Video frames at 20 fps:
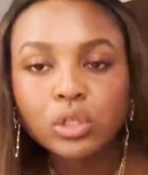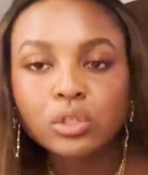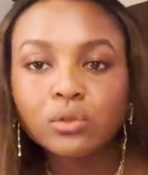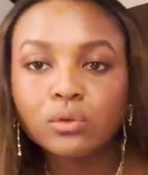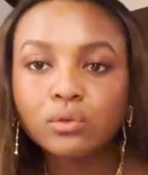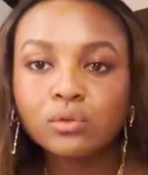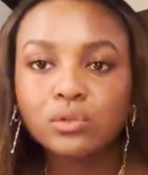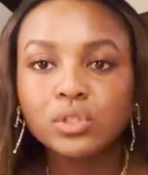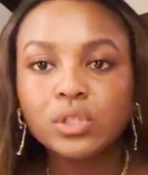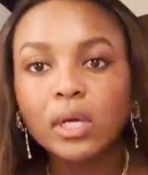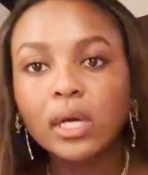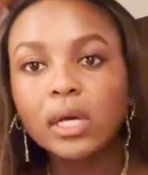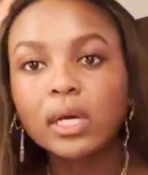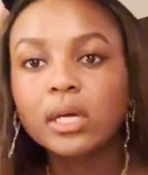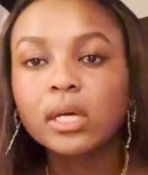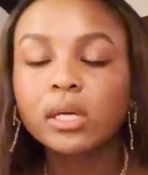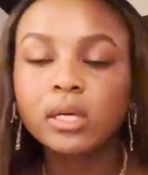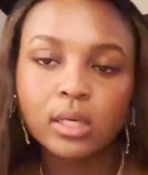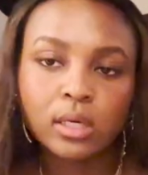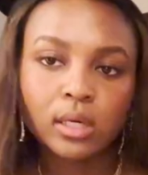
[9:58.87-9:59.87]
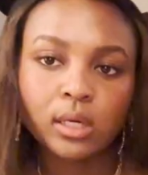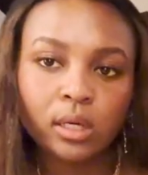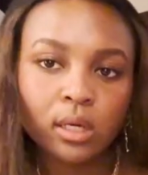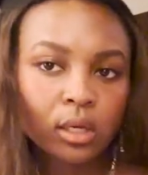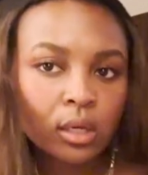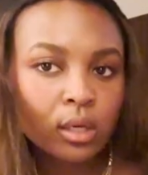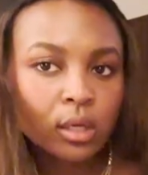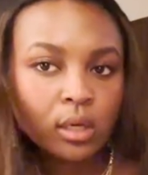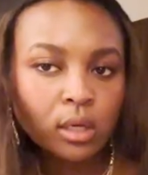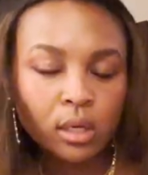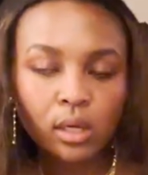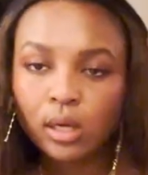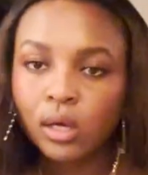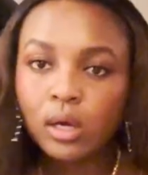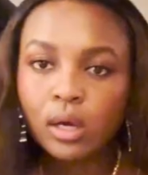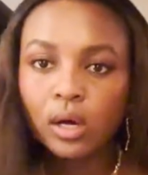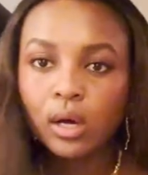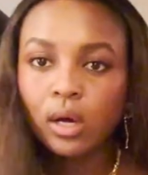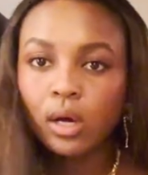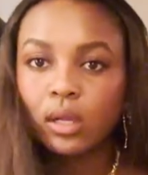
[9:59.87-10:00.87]
Dolce.
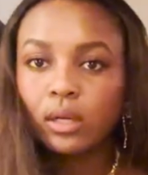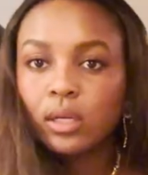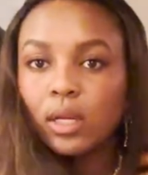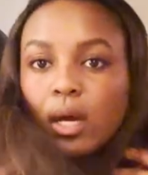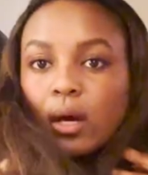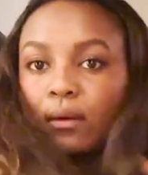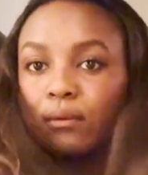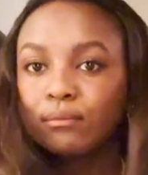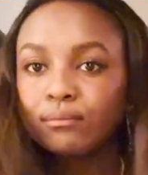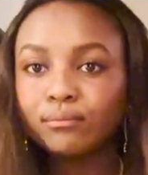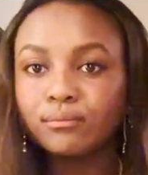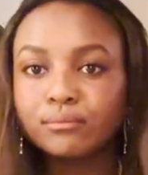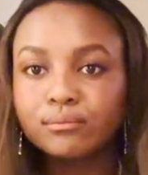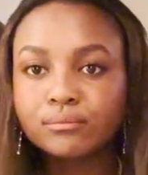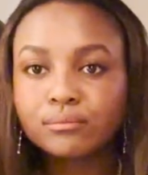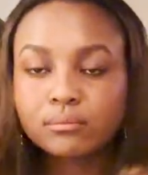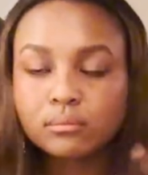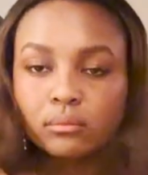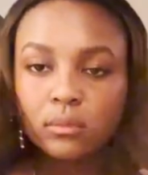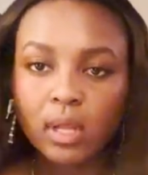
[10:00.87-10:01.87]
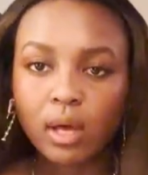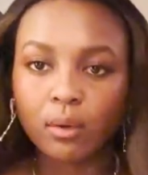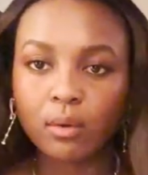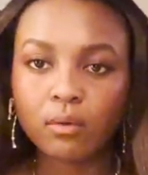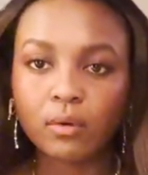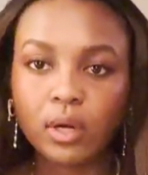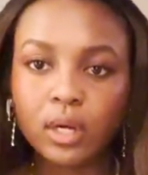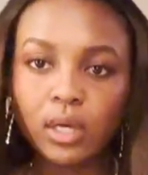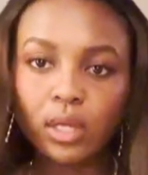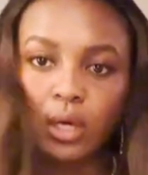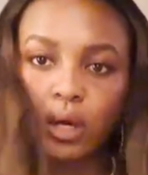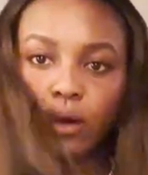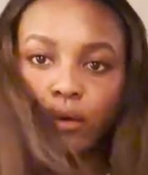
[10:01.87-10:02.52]
And yeah, now we're ready to